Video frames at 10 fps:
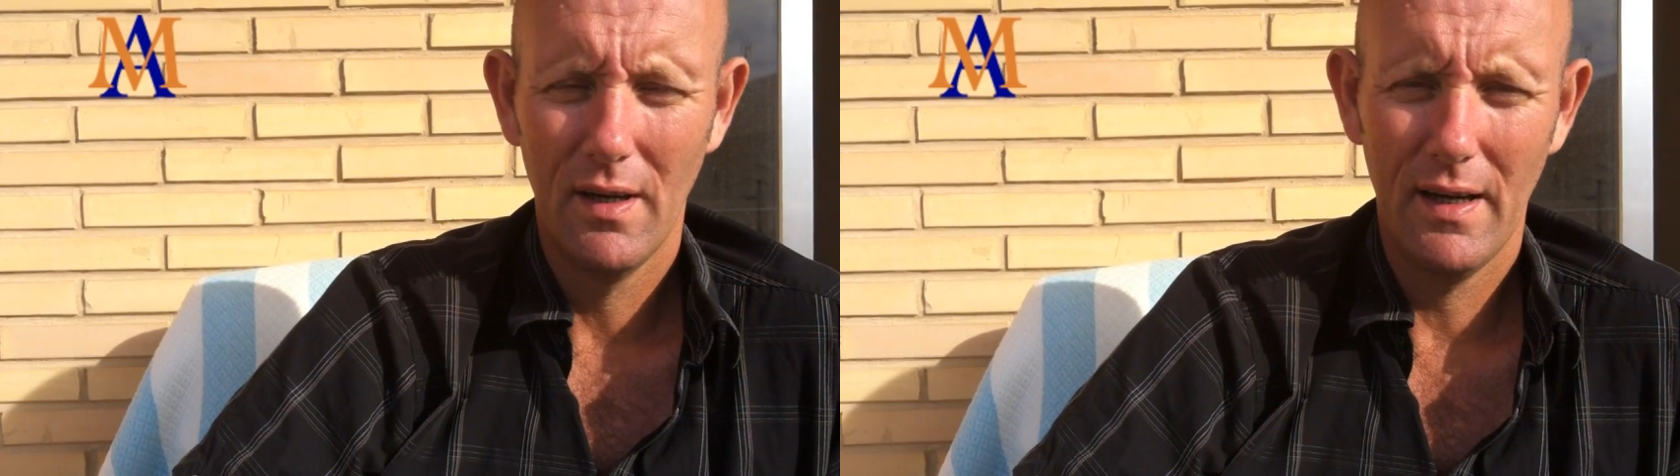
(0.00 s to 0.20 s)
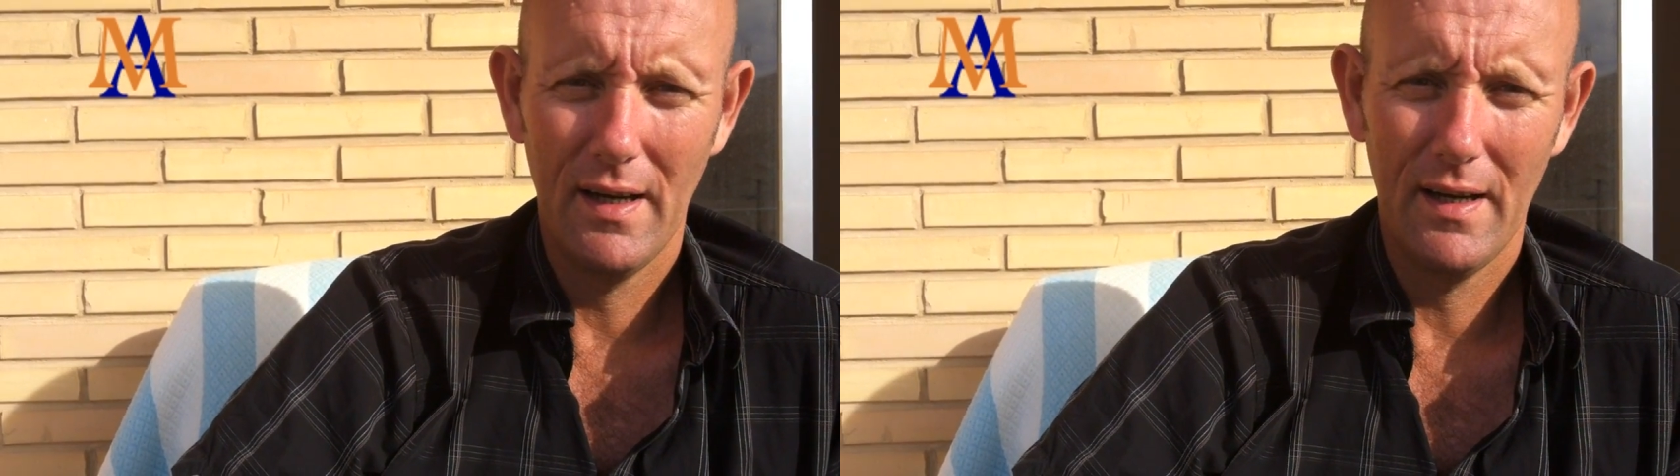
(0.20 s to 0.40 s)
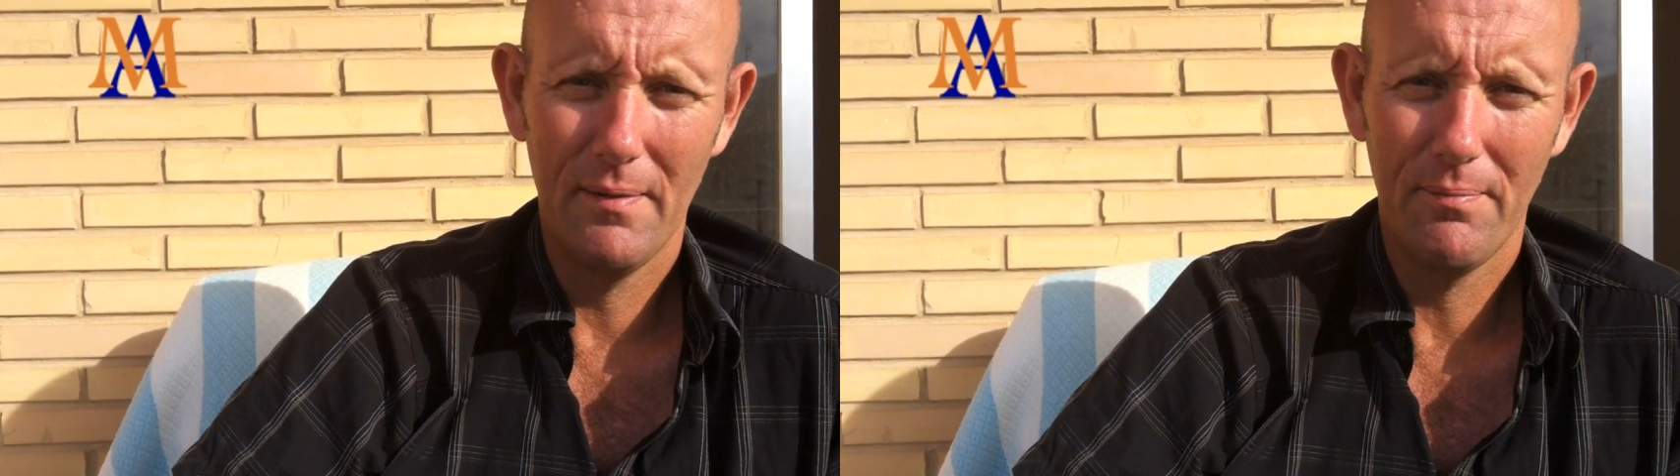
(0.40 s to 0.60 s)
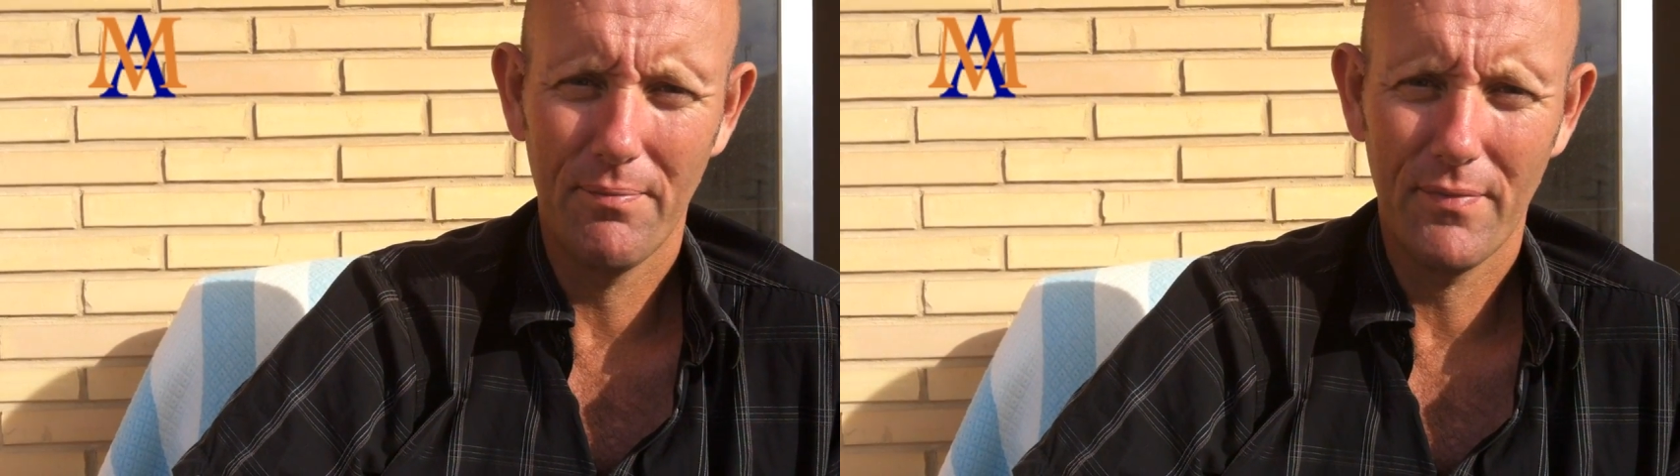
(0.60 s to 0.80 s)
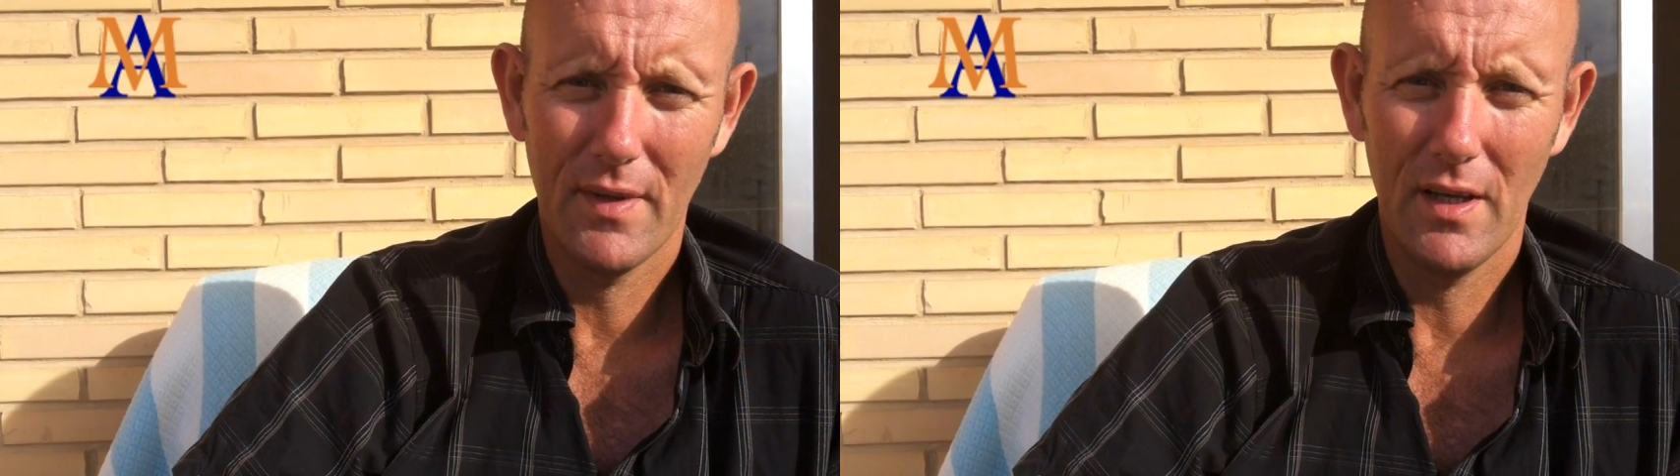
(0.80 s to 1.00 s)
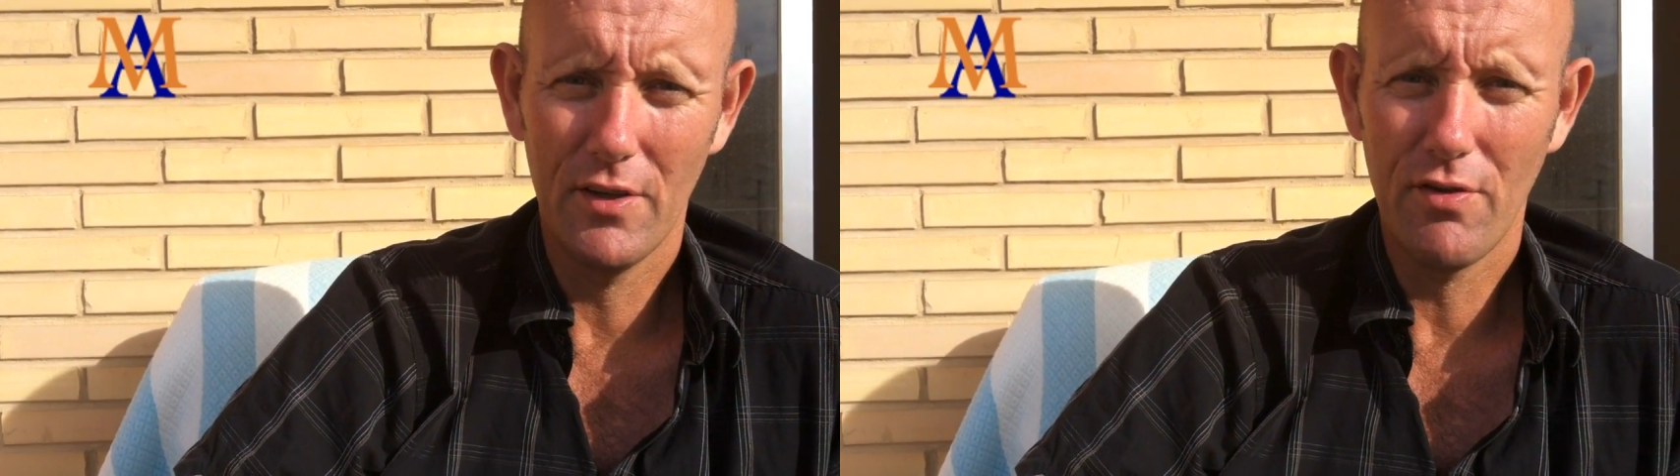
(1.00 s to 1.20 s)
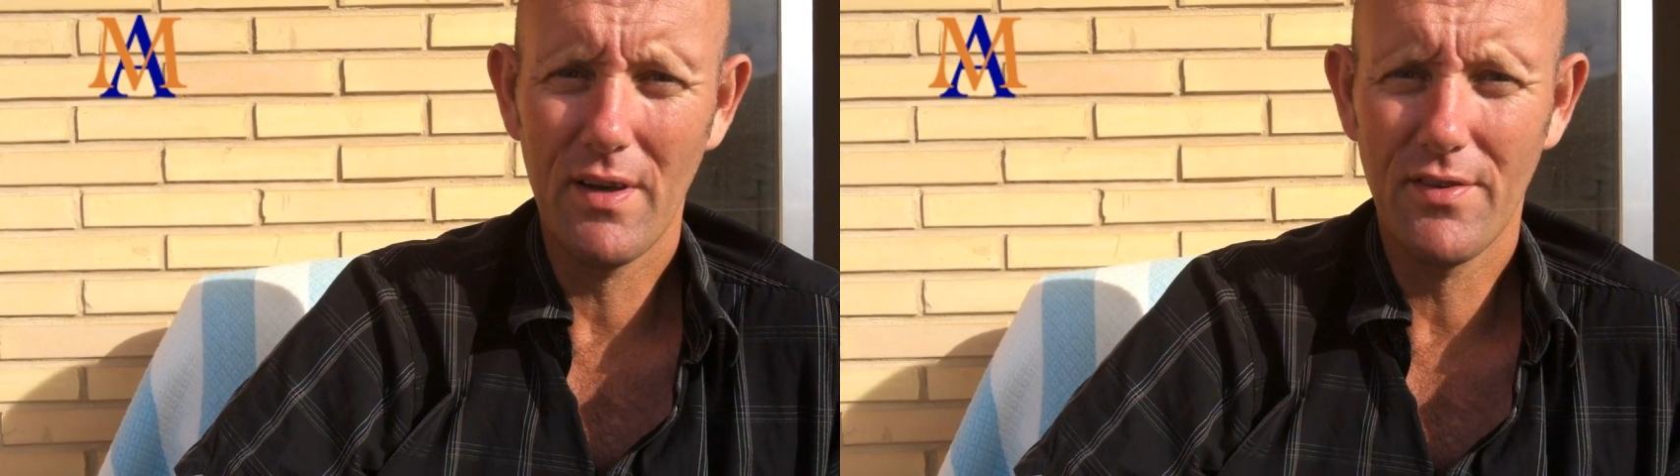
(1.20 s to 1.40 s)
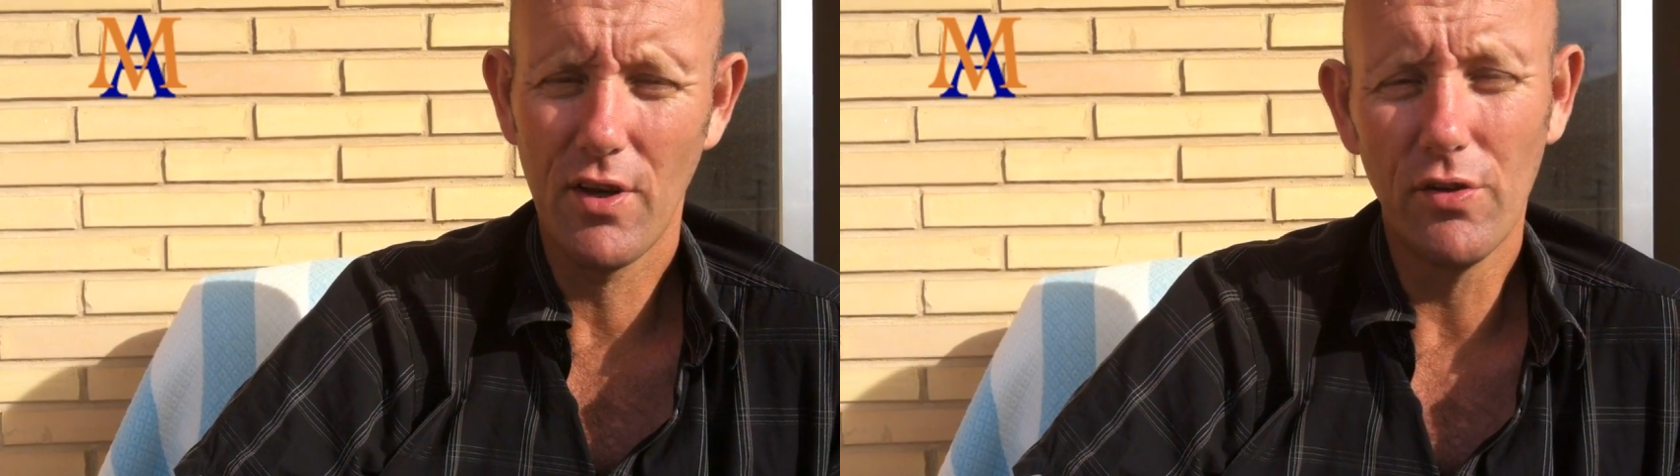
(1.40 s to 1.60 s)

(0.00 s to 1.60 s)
you address